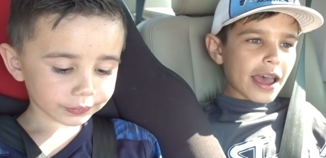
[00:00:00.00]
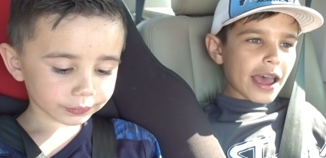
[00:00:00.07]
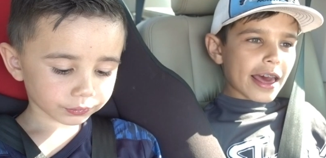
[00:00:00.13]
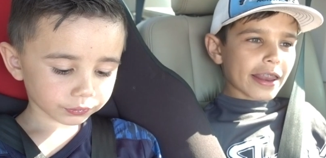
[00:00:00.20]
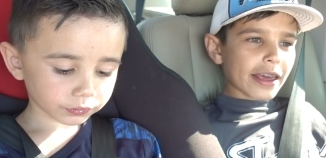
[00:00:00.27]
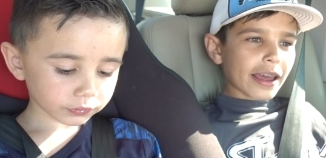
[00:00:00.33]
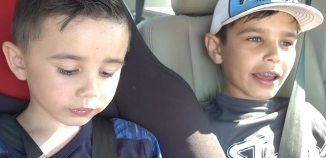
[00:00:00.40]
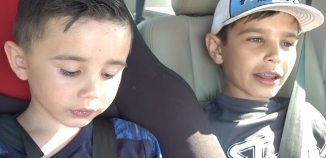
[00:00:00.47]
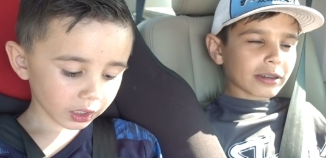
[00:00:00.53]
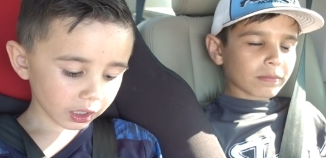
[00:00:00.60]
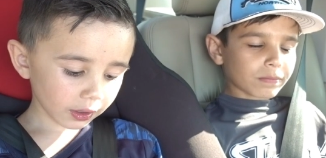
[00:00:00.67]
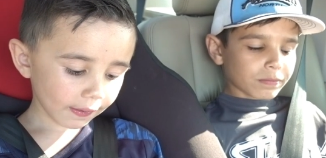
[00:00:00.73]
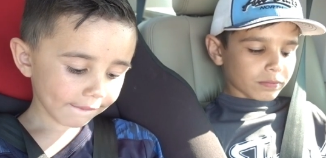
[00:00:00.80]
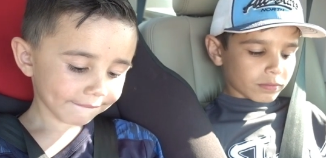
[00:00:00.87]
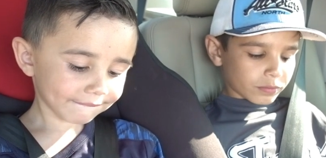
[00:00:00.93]
Speaker 1: And then
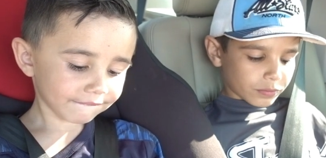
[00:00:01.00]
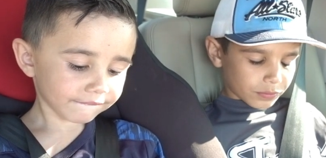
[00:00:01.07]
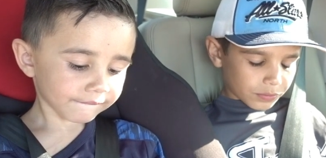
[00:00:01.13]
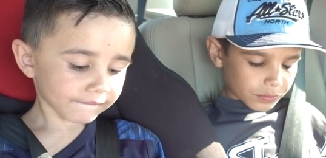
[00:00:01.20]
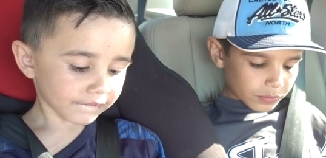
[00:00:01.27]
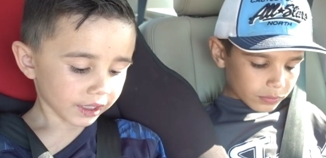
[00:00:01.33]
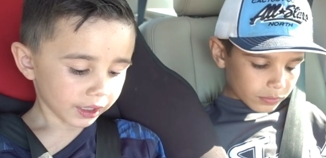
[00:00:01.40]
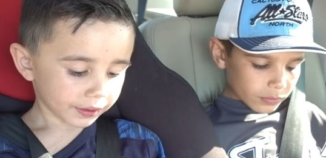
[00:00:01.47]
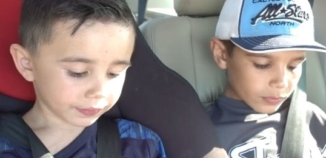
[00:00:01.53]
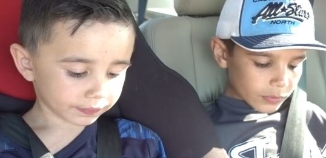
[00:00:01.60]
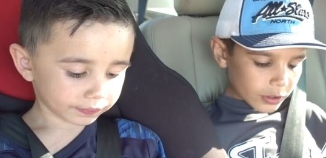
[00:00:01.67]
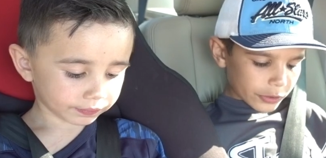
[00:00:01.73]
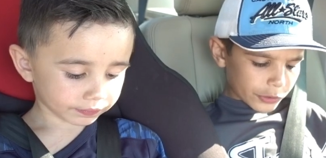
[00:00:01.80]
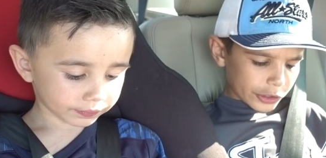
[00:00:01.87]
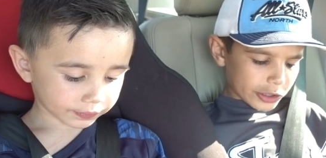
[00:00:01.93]

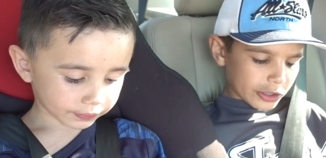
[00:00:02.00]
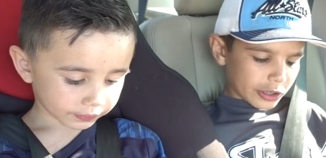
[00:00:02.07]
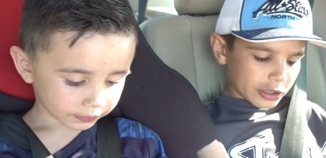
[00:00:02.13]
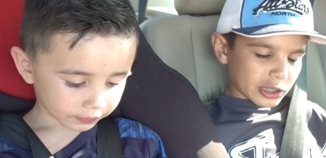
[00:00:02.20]
there's a